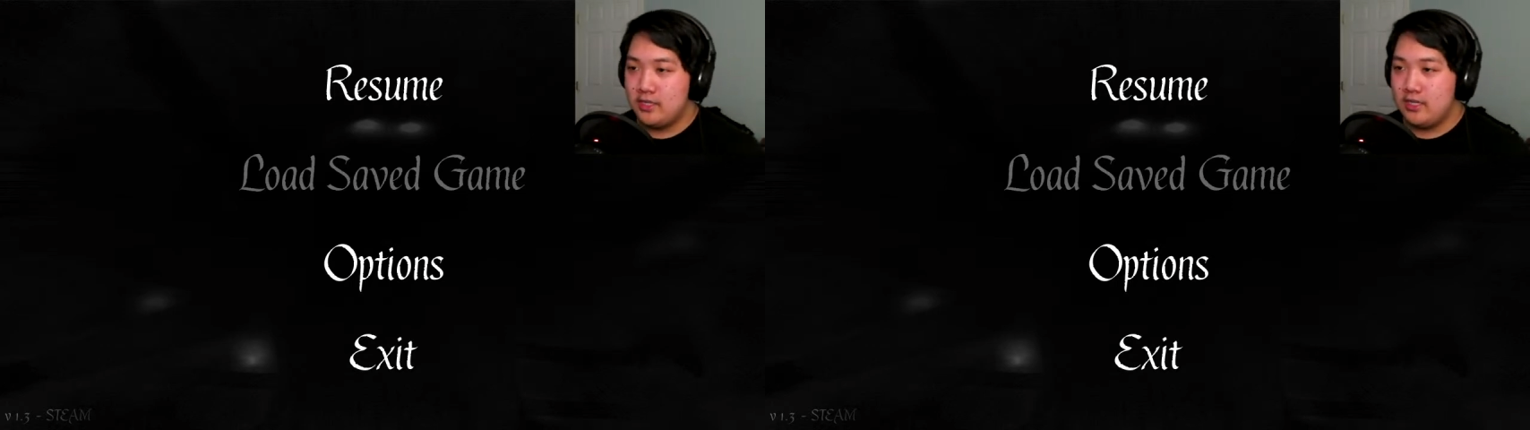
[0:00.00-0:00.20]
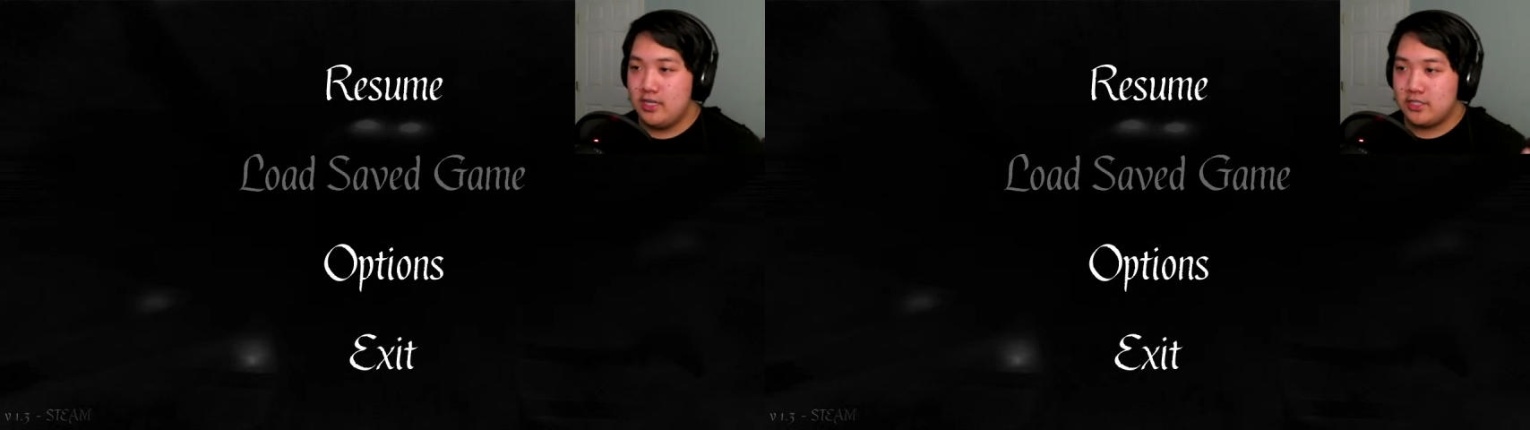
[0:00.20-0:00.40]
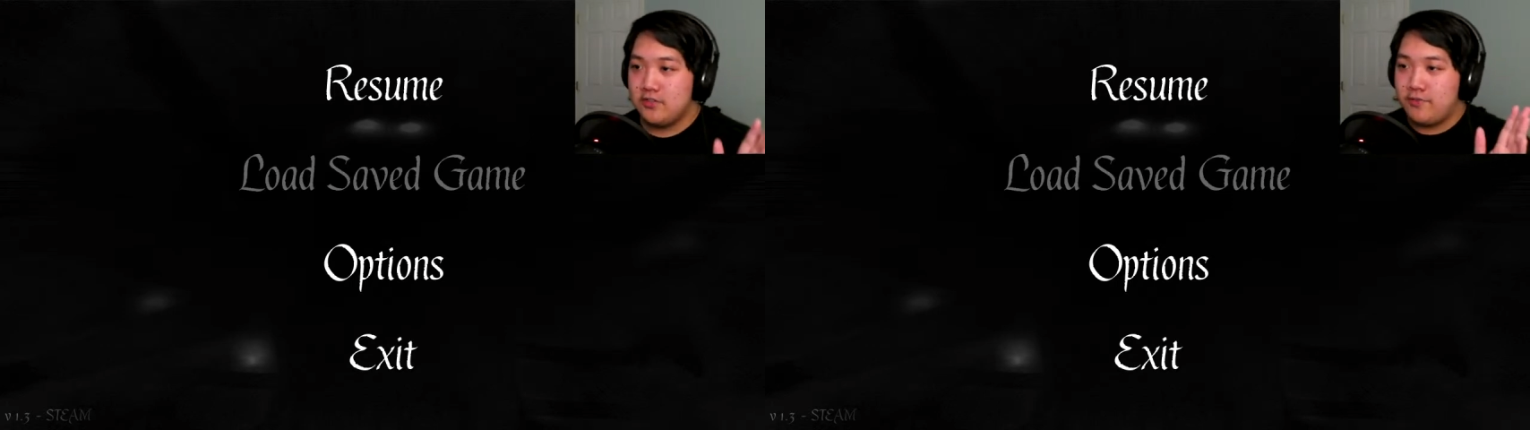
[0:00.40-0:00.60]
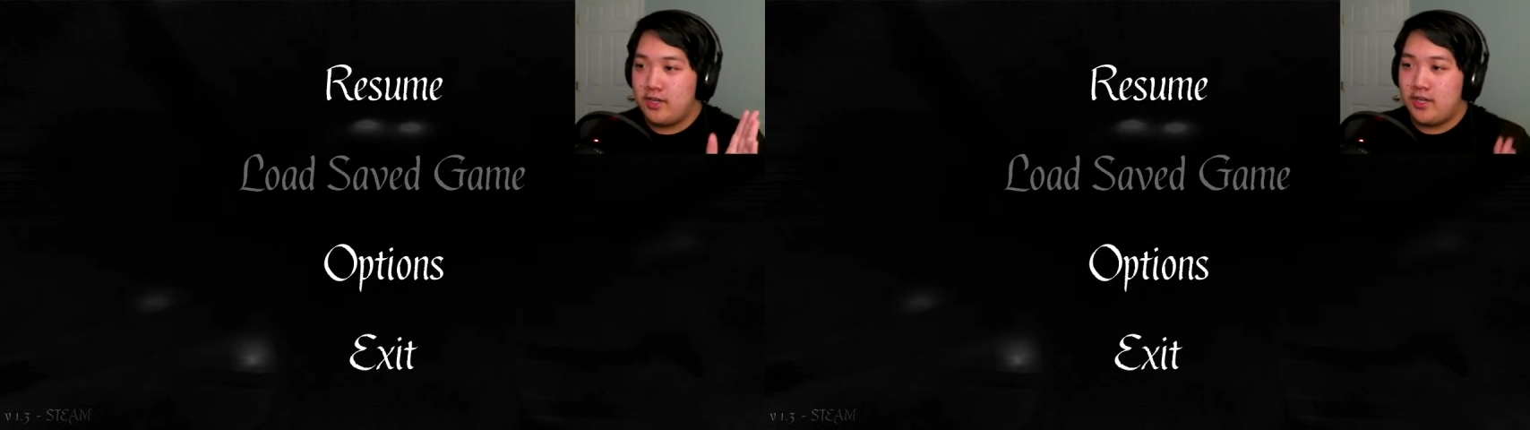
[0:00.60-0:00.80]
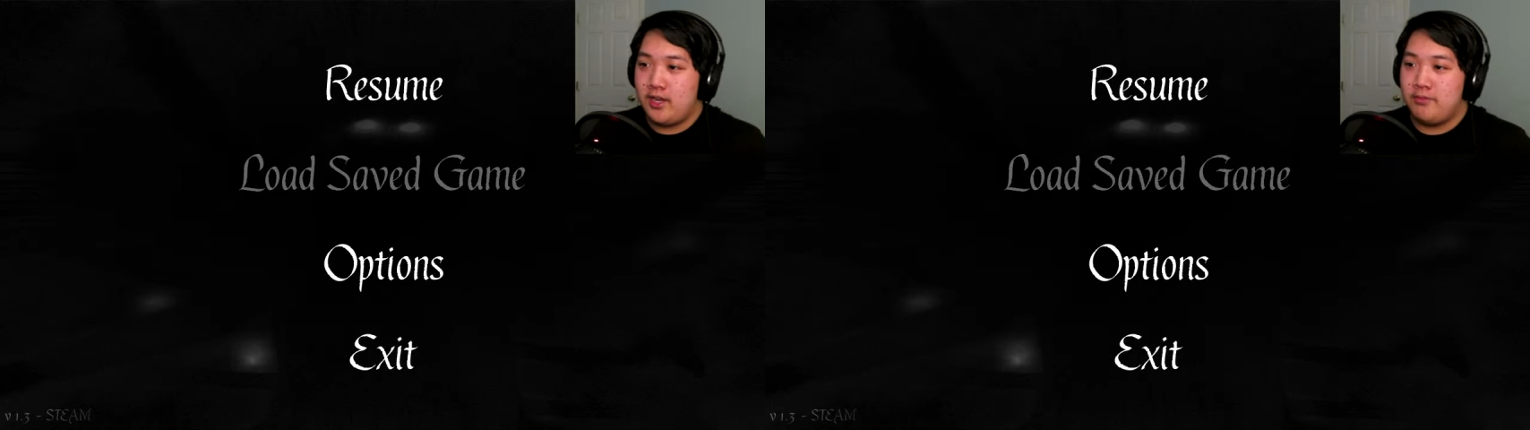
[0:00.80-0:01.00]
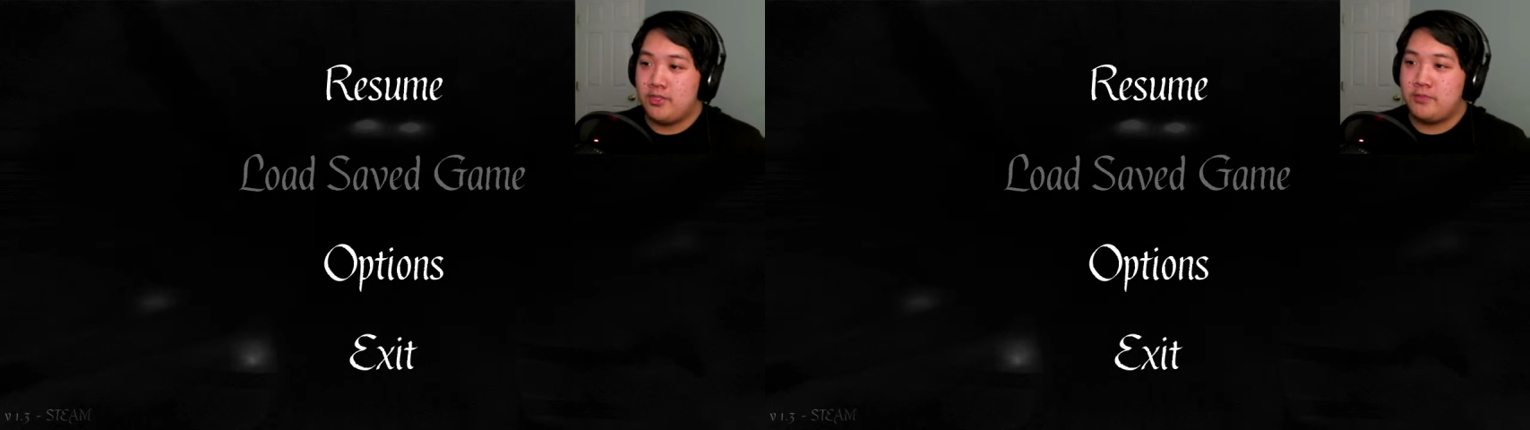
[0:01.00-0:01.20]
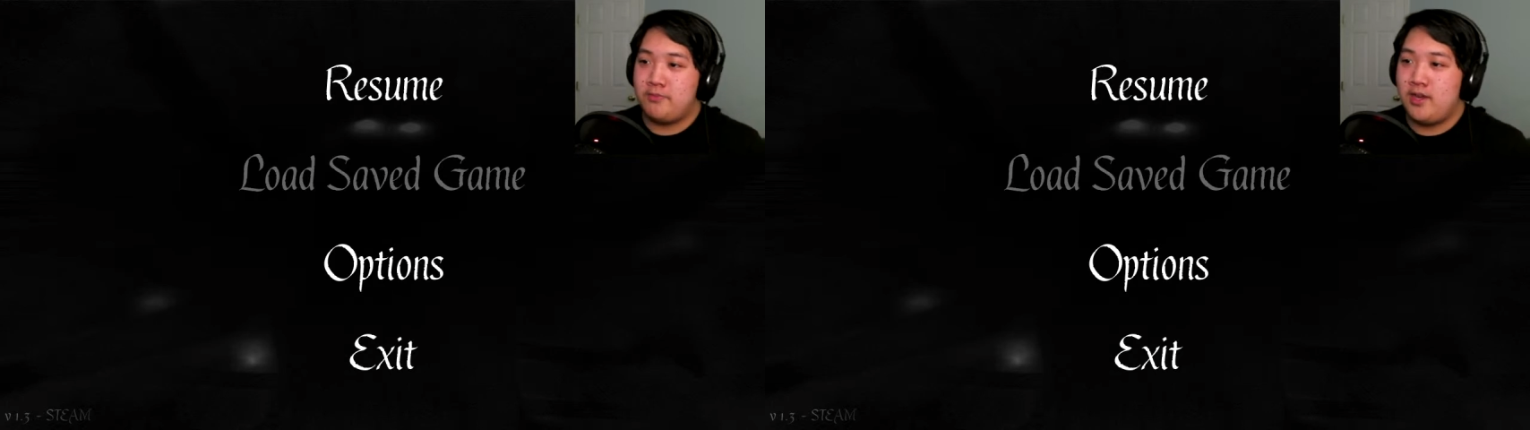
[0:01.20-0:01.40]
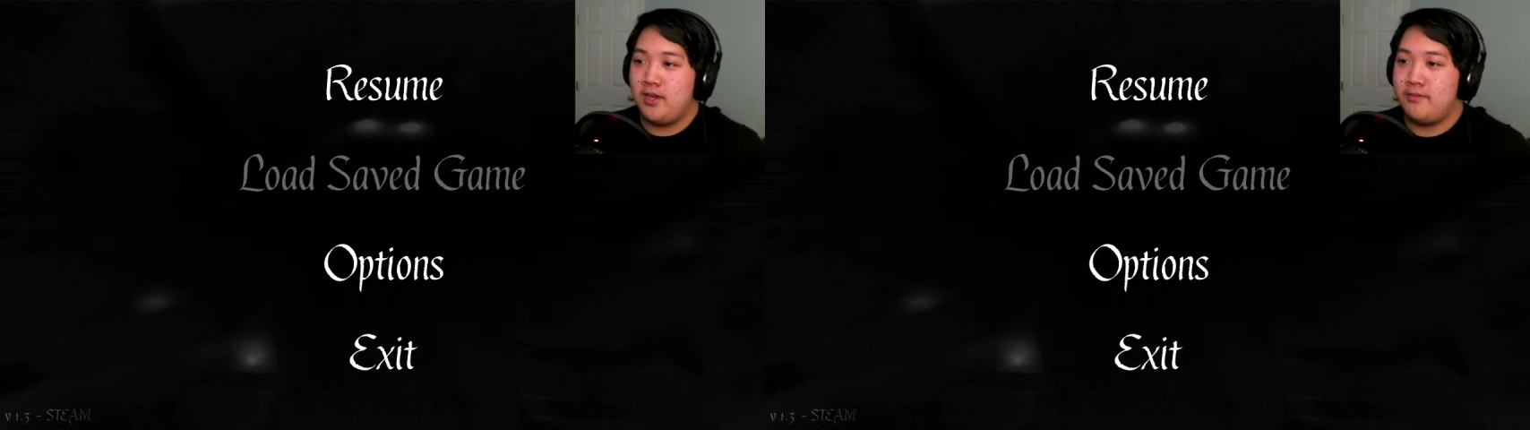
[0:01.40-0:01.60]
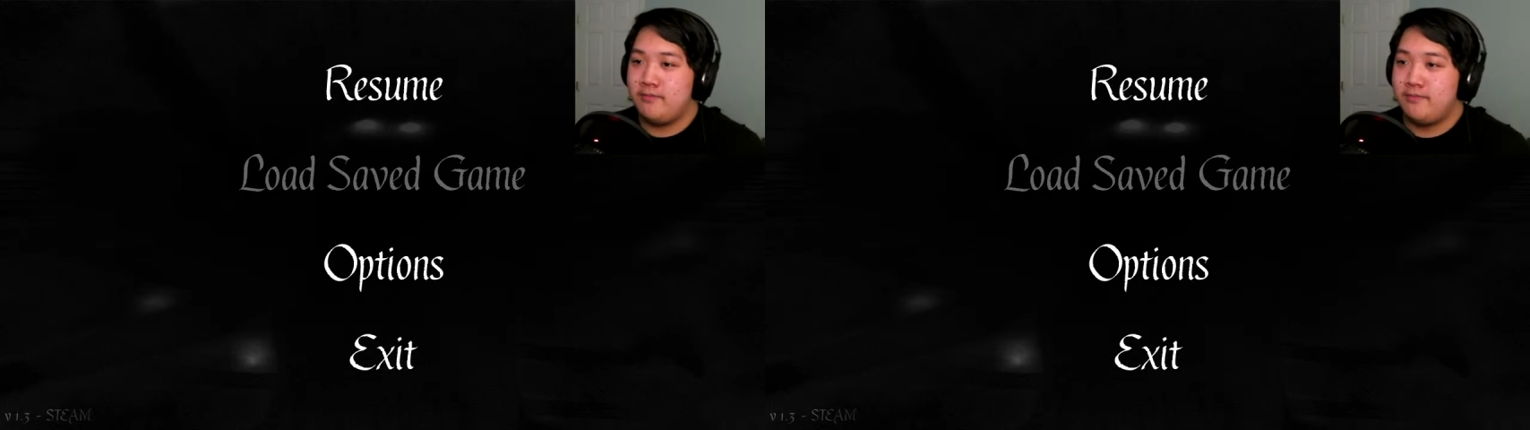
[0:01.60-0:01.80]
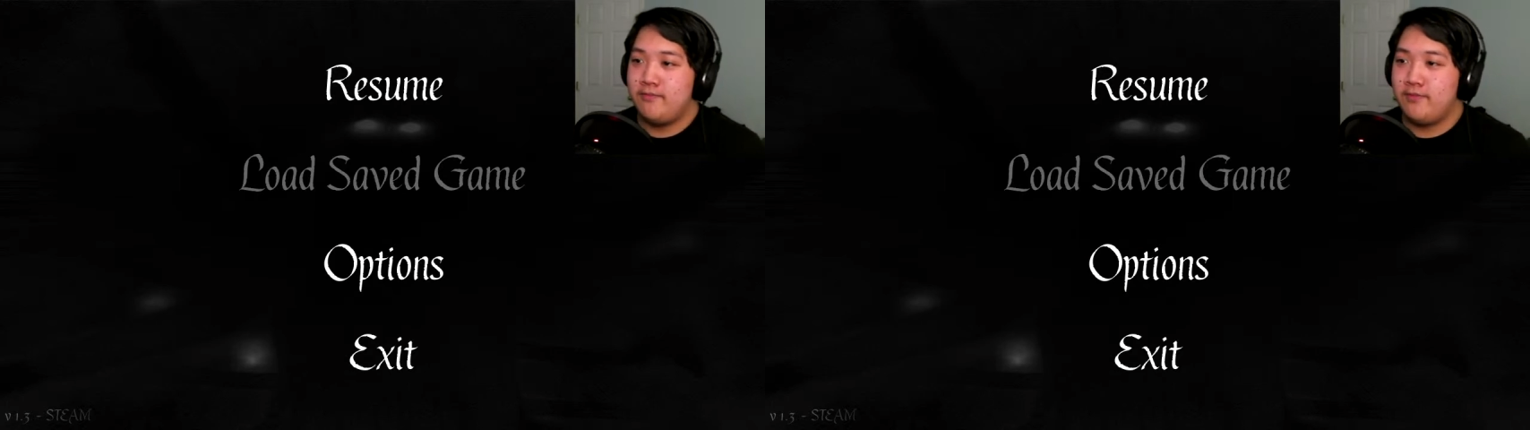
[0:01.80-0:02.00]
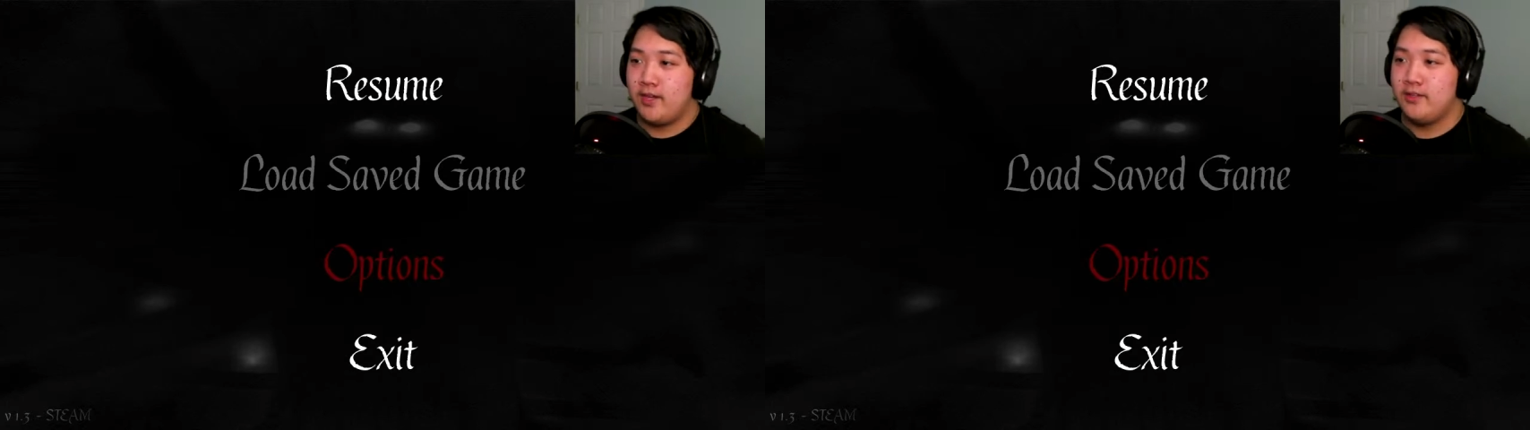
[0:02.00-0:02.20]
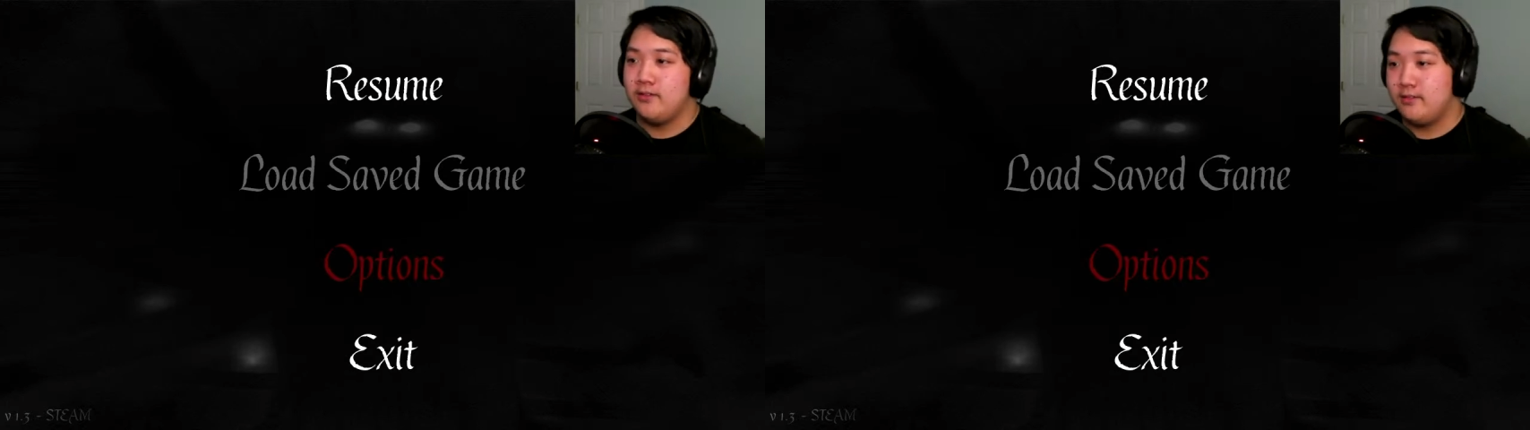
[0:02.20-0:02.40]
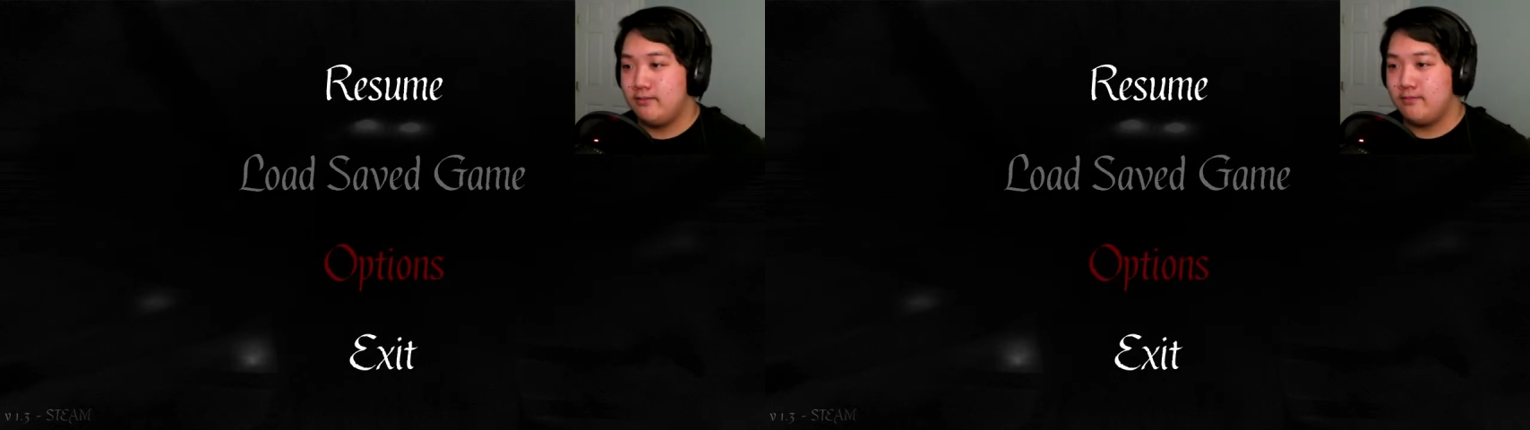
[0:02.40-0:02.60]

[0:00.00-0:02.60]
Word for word: Yeah, so far the game looks pretty fun,